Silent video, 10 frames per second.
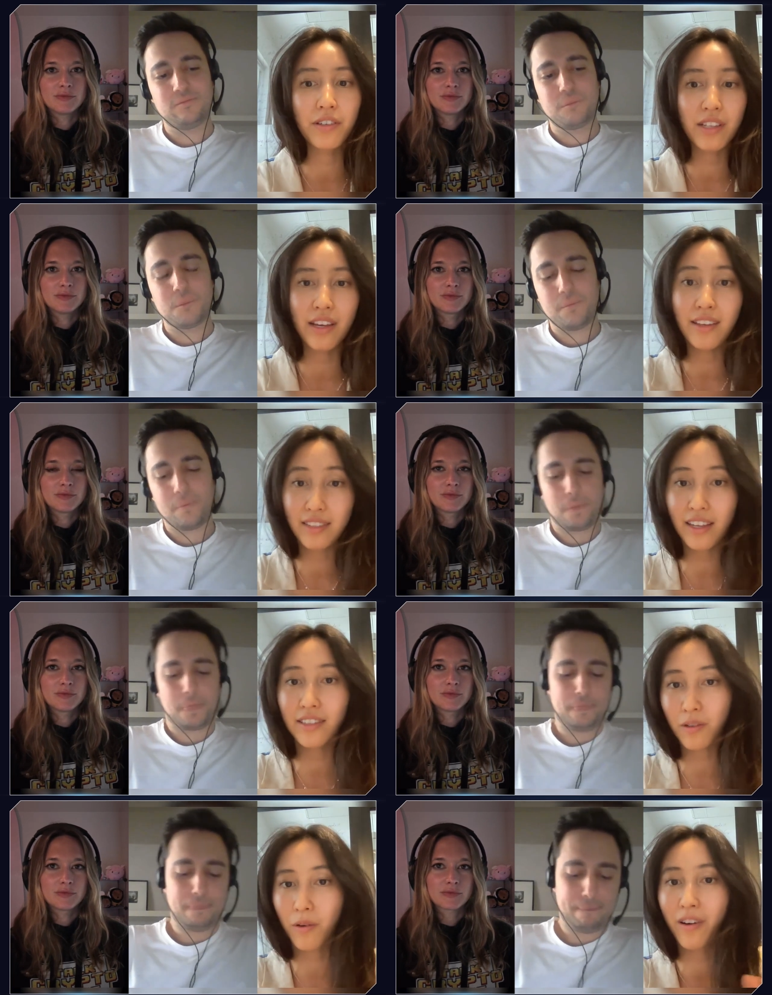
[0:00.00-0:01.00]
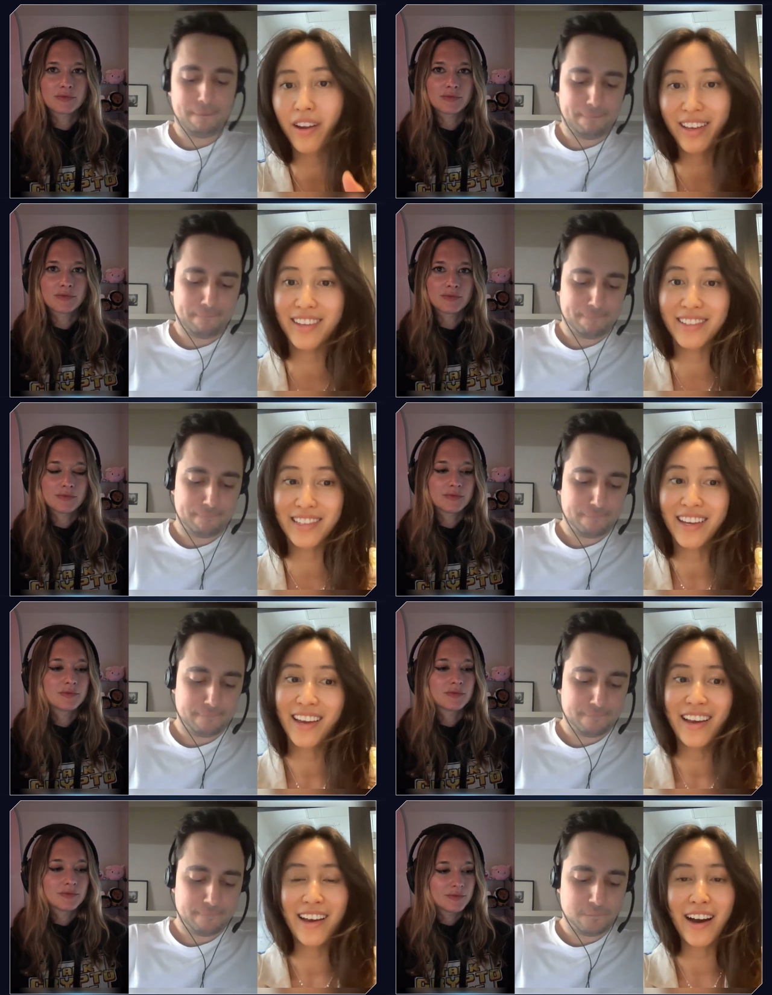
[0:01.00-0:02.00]
Speaker 1: research that exists or is
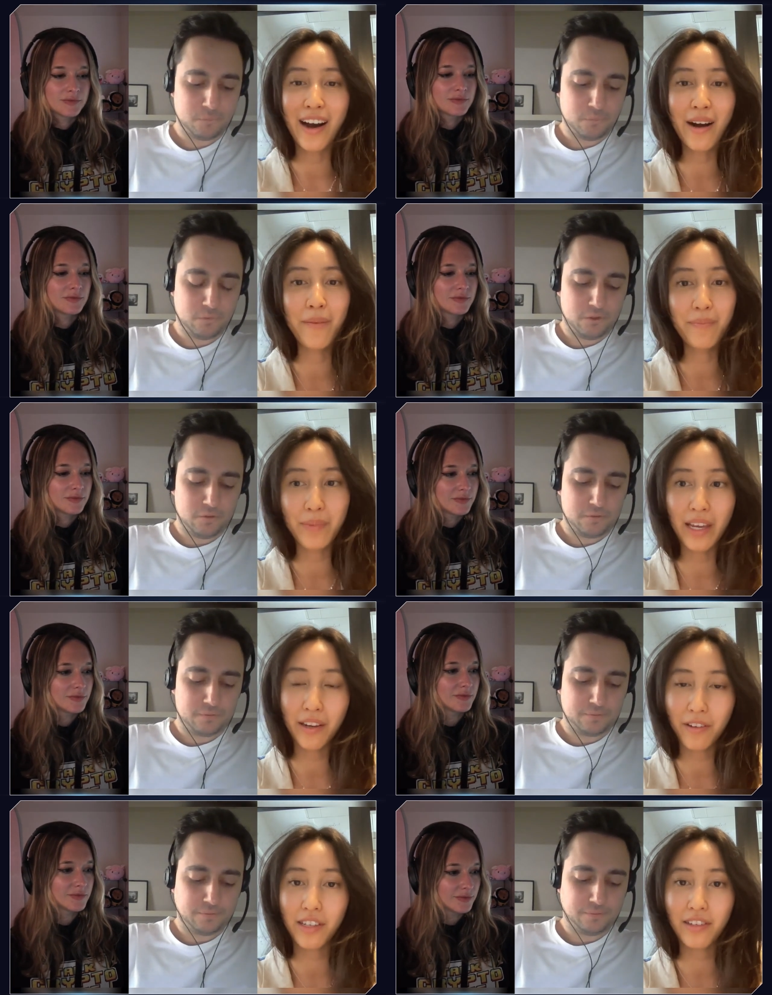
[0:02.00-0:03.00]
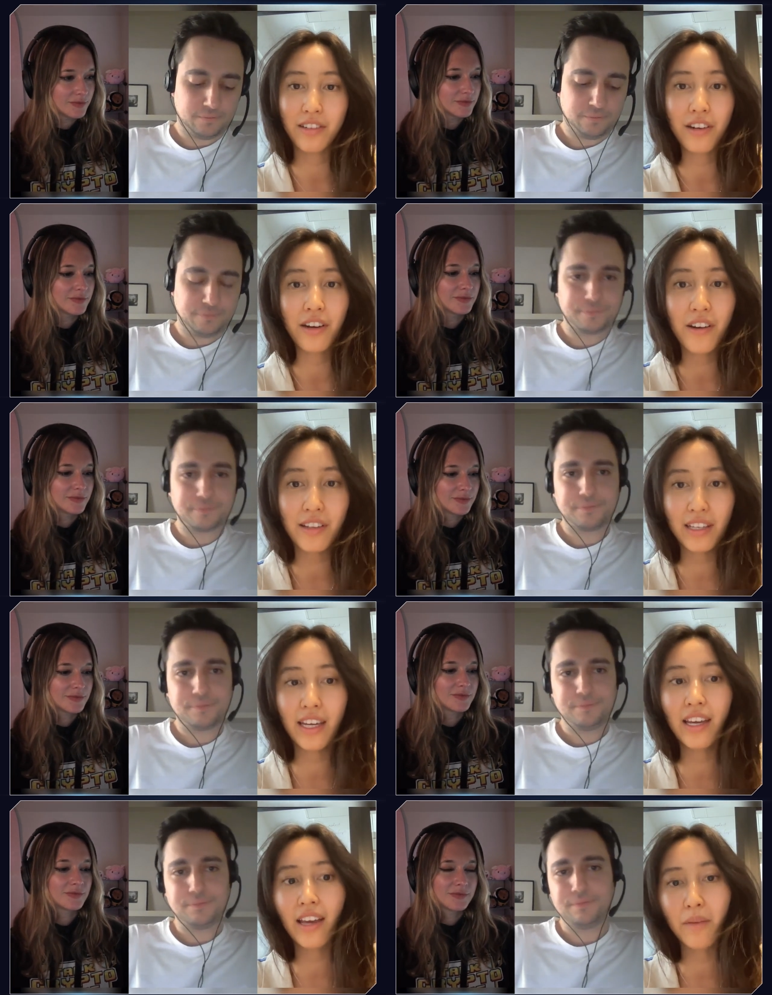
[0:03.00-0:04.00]
um, being researched on
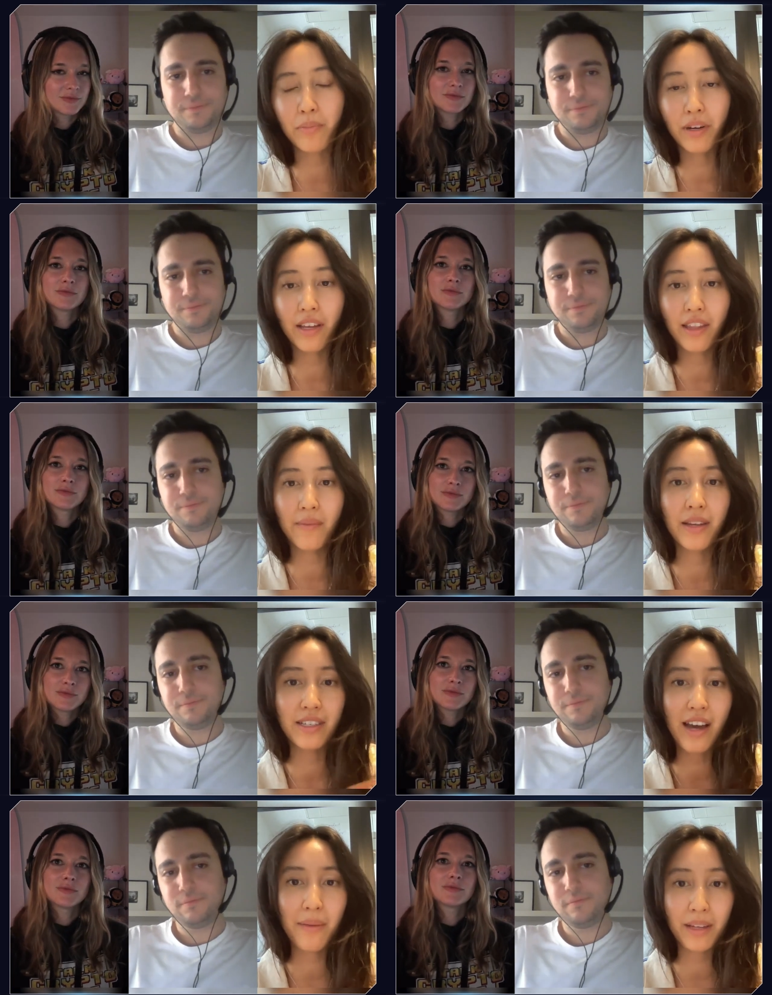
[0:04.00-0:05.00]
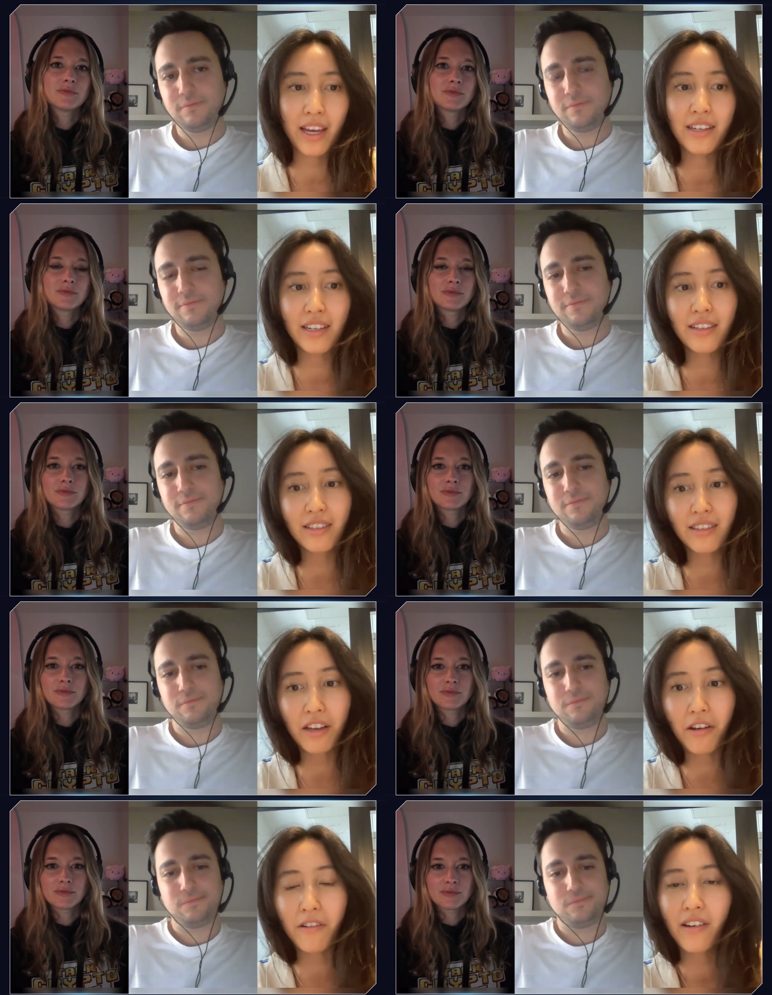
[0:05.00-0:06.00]
currently and putting them into
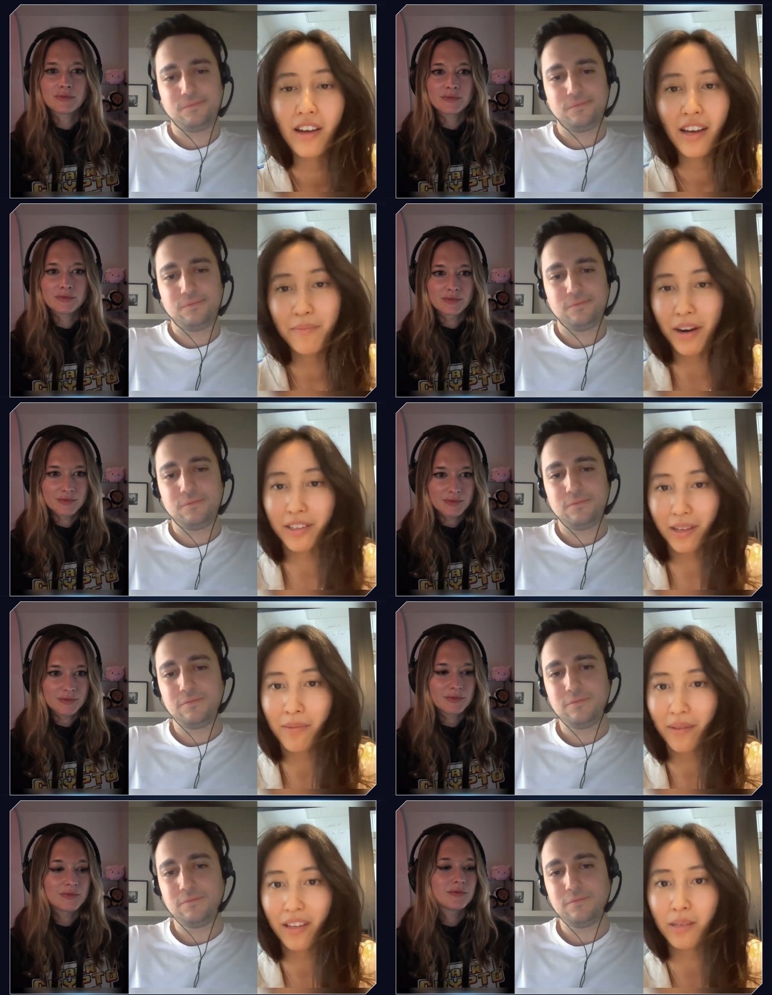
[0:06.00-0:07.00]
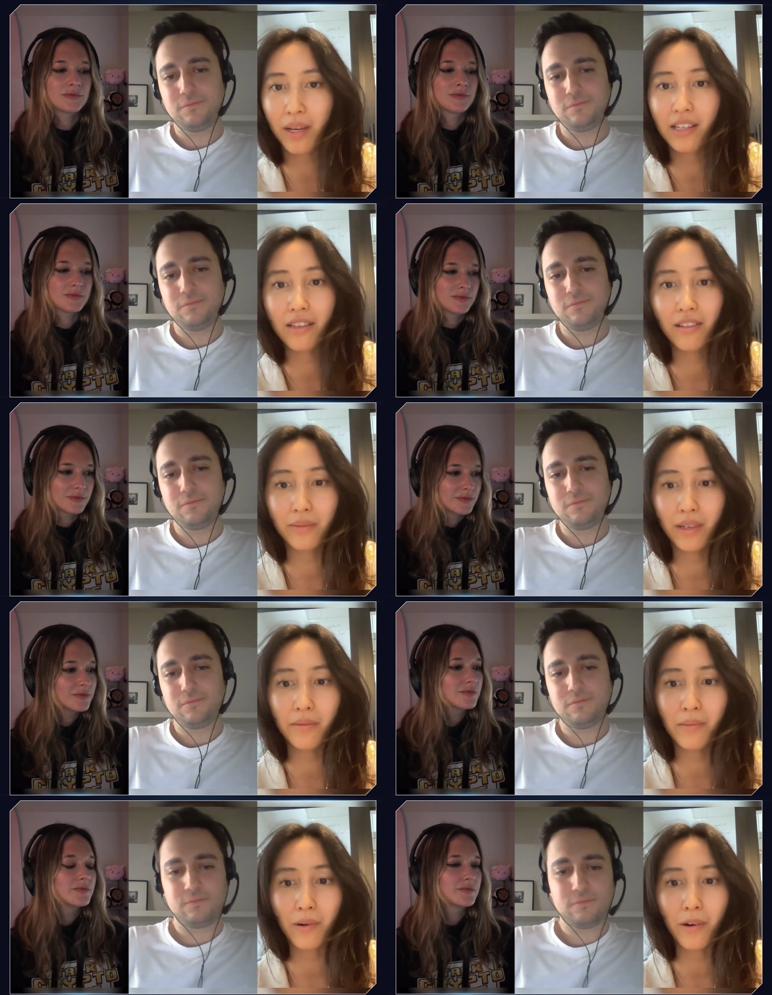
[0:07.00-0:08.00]
applications. So Markus can probably speak to you a little
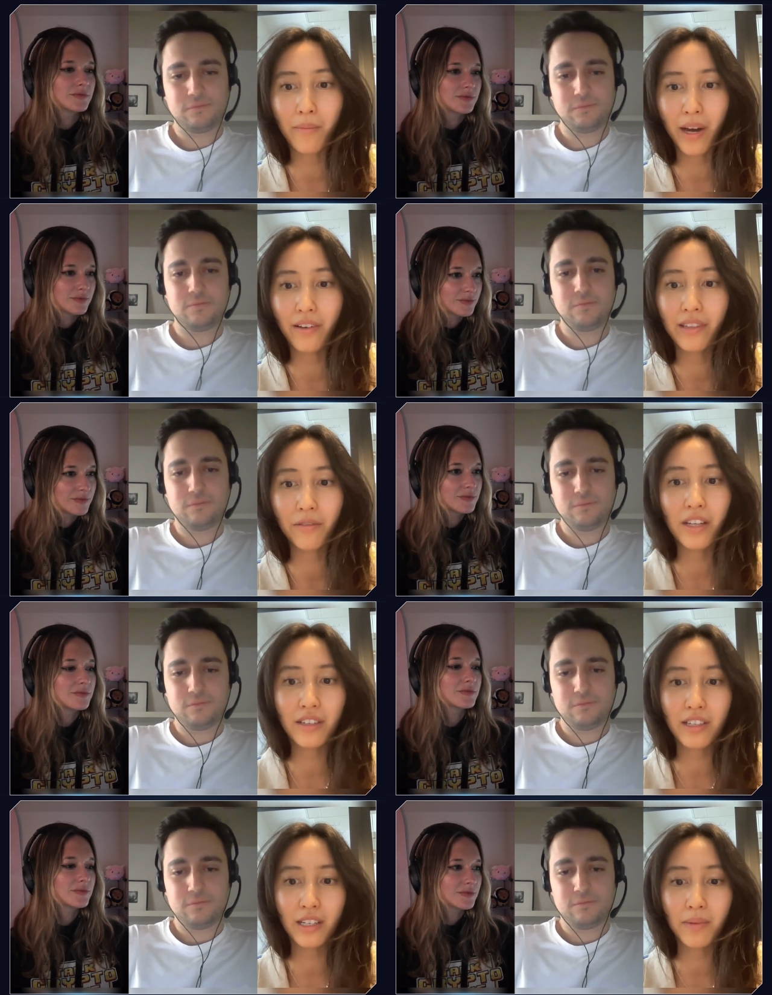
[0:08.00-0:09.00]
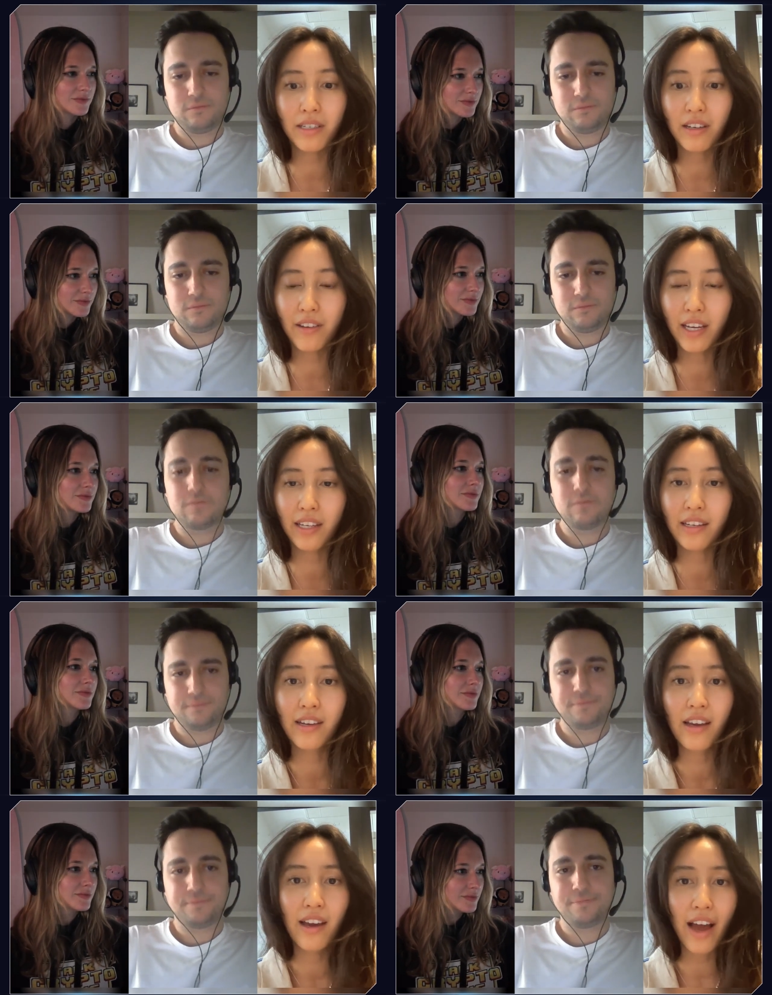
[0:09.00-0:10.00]
bit more about the research he's been doing
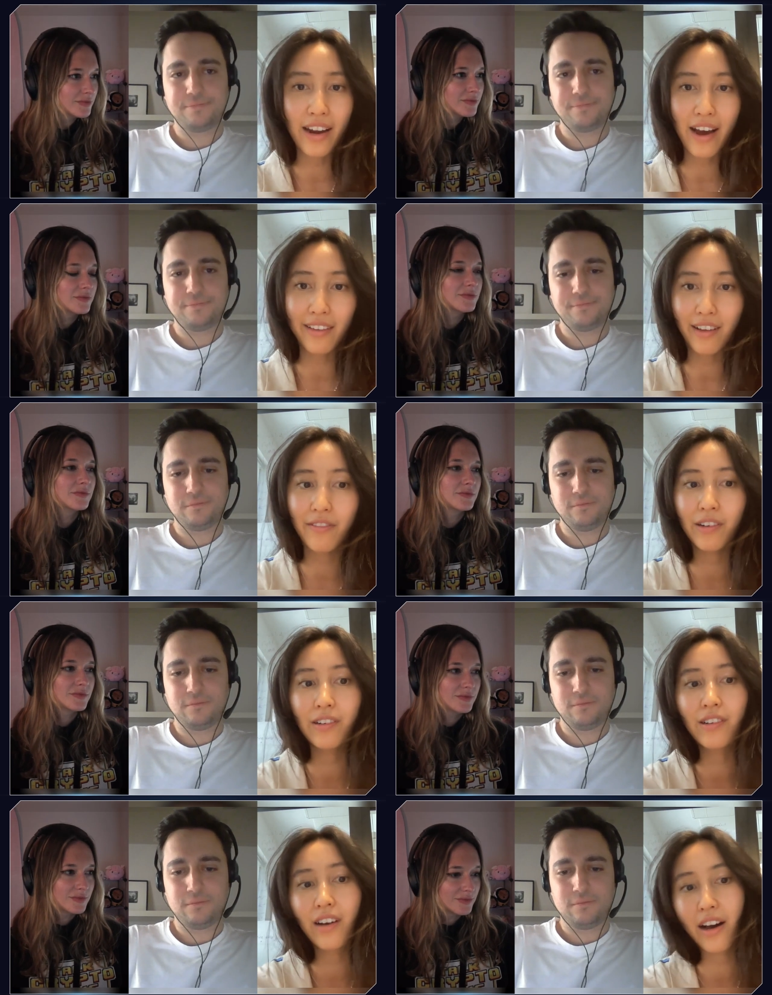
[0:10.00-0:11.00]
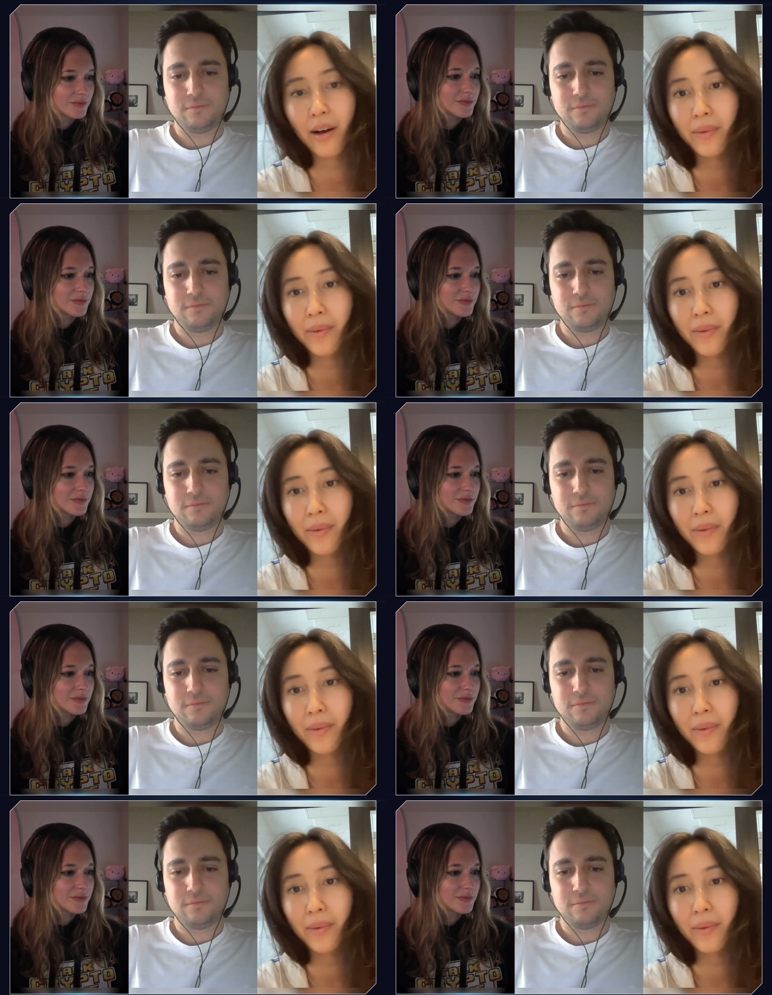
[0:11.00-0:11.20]
at a high level,